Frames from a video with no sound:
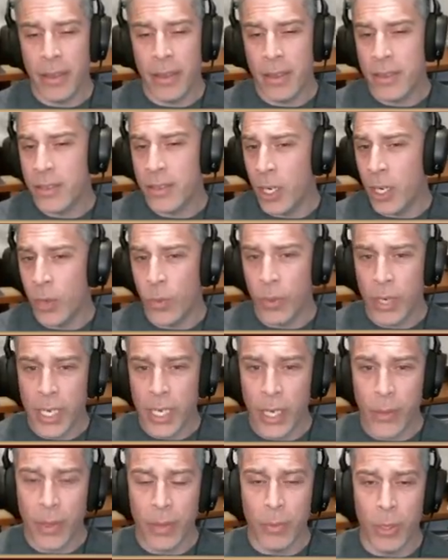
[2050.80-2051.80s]
start
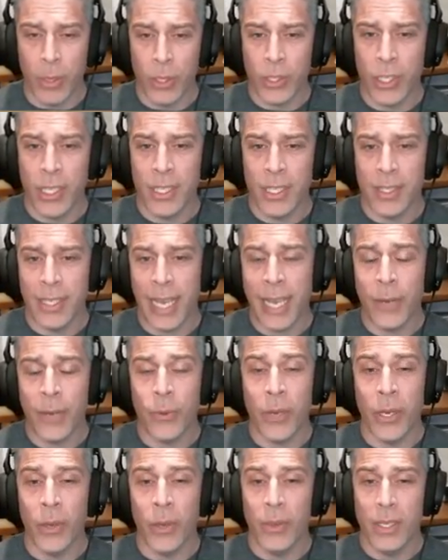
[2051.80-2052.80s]
working with merchants. I
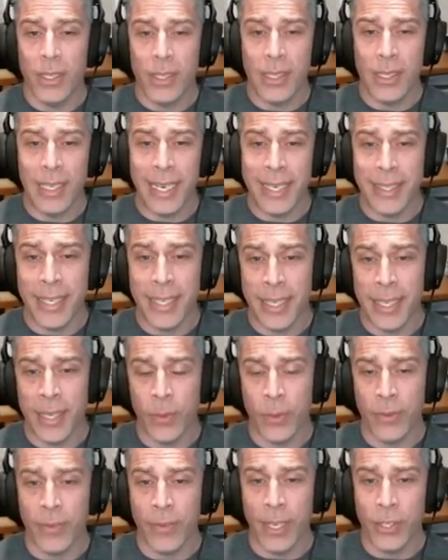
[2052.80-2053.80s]
don't know. This is an idea
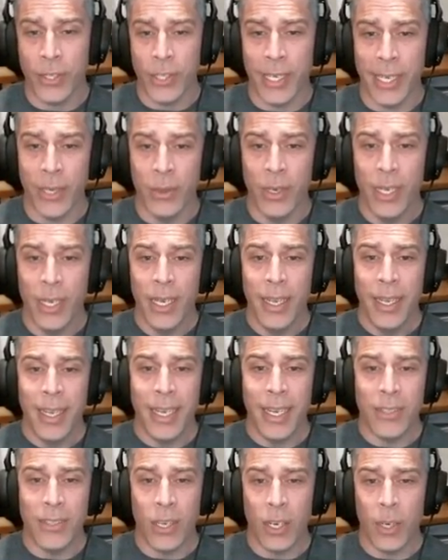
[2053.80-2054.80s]
that we're fleshing out.
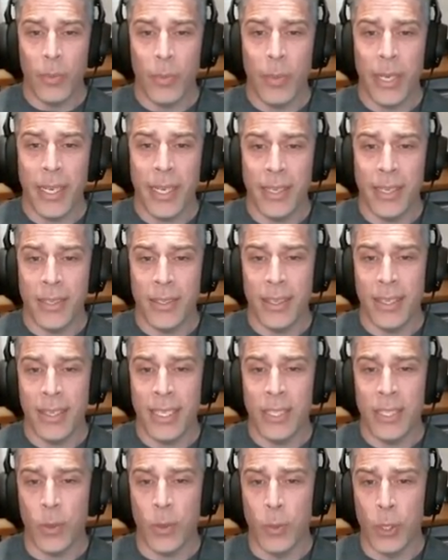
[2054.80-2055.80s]
It's hard because, at
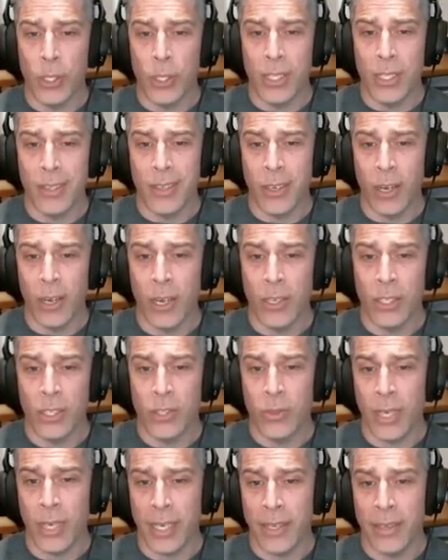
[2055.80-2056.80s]
least for merchants, there aren't
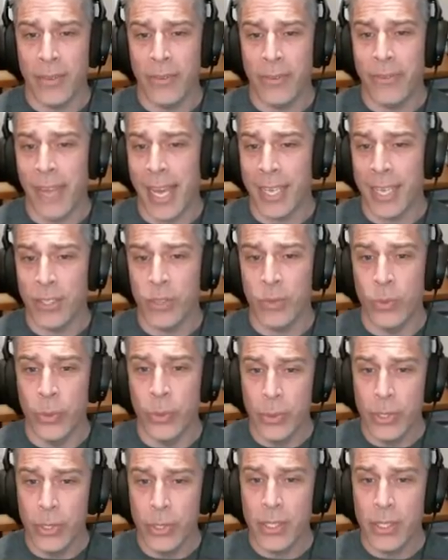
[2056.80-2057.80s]
strict and fast
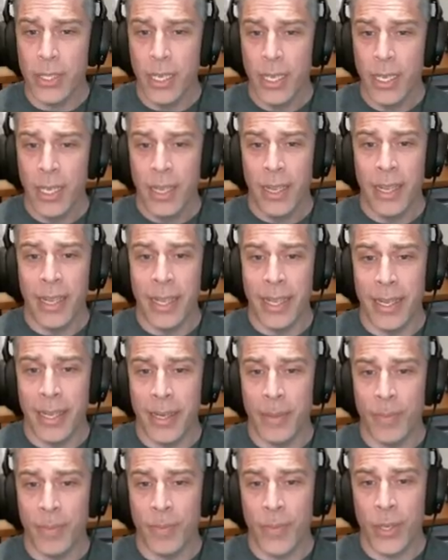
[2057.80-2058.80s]
rules.
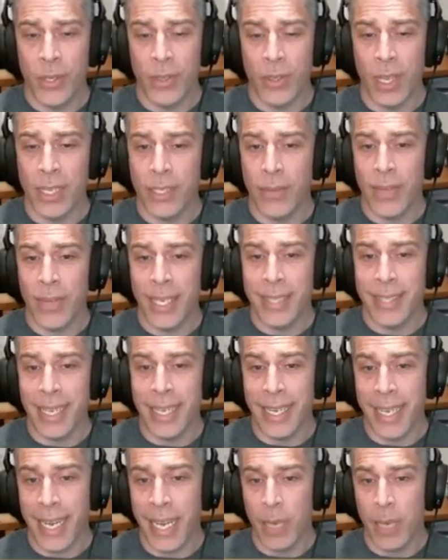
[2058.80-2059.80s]
There's lots of things
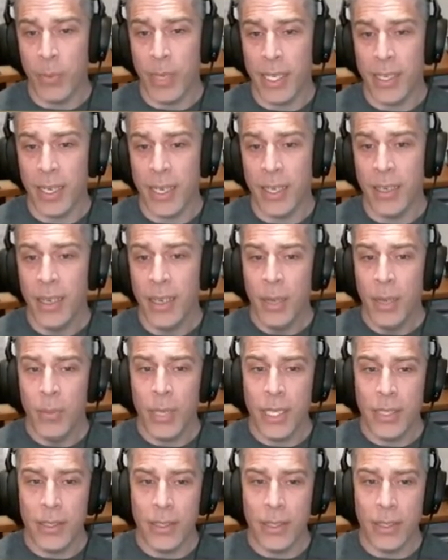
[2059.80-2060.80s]
that can be done, but
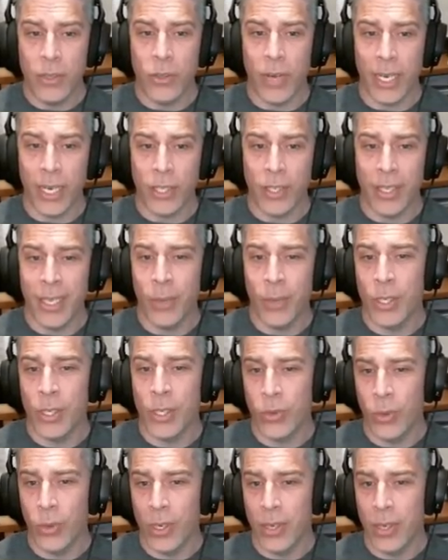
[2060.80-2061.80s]
this is a direction that we're
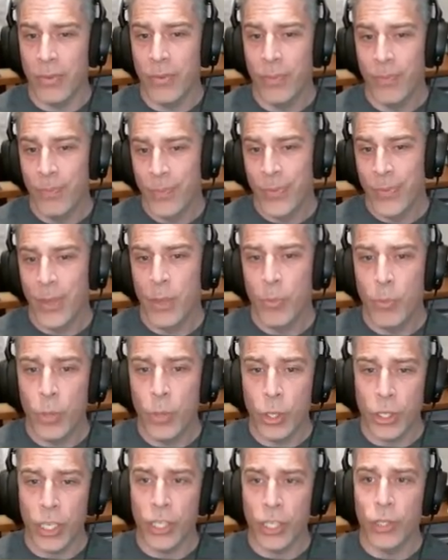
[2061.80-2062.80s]
sort of
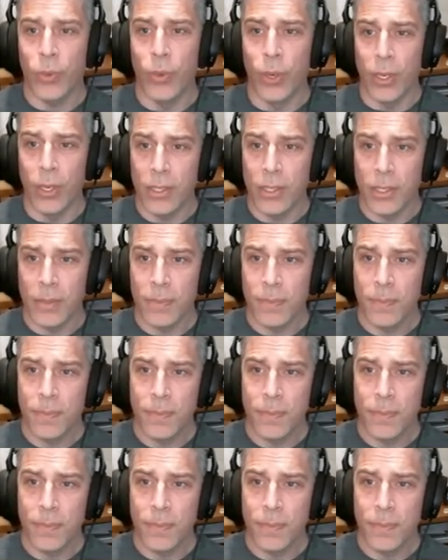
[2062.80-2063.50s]
pushing towards.